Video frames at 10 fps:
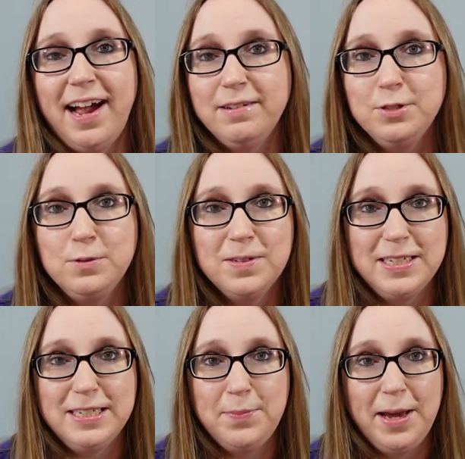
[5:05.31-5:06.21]
I was
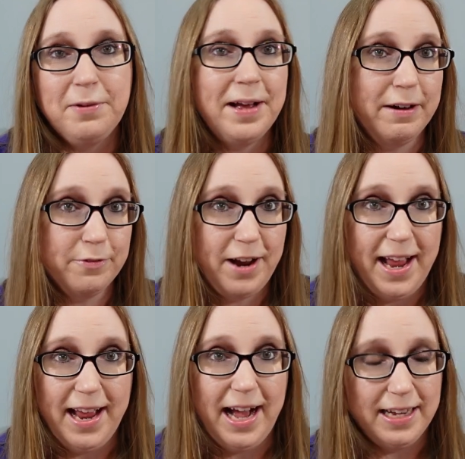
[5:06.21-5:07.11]
willing to pay whatever
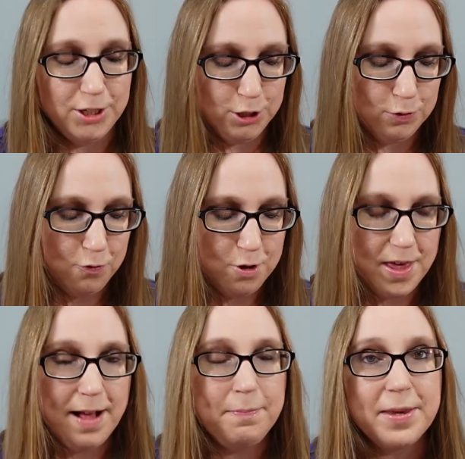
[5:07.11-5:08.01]
I had to for
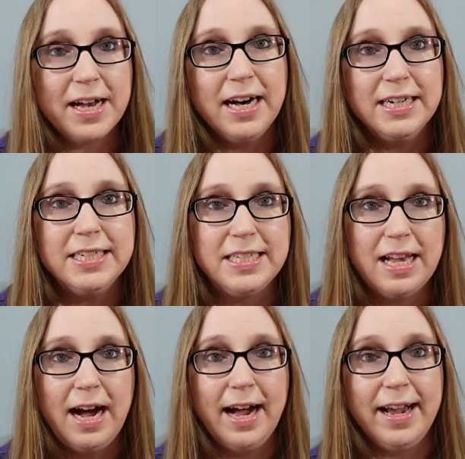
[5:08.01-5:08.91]
them because
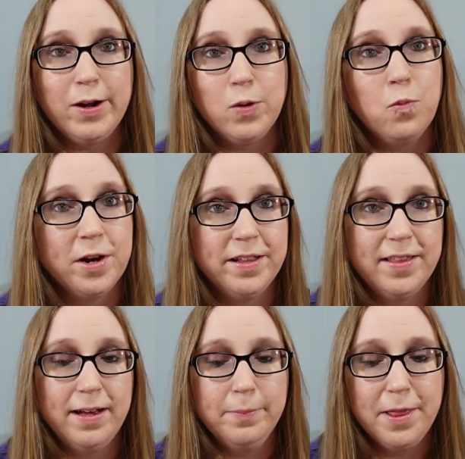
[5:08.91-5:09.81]
I wanted
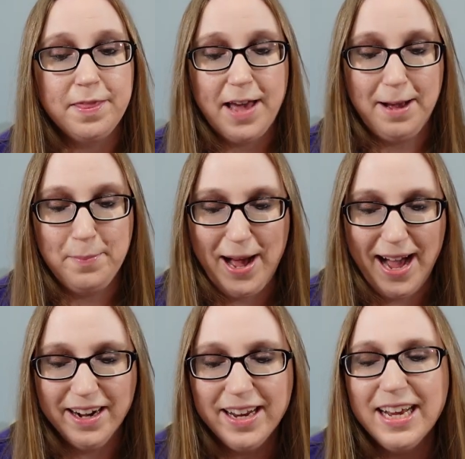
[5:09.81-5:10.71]
them that
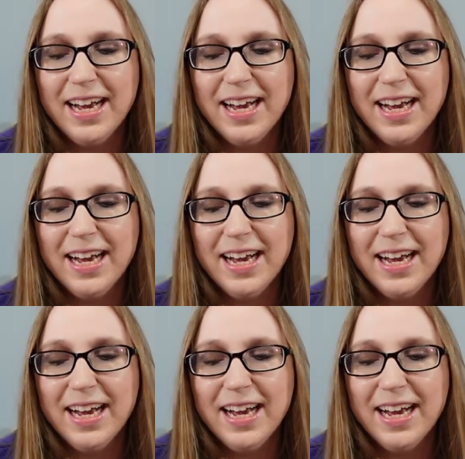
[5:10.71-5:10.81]
bad.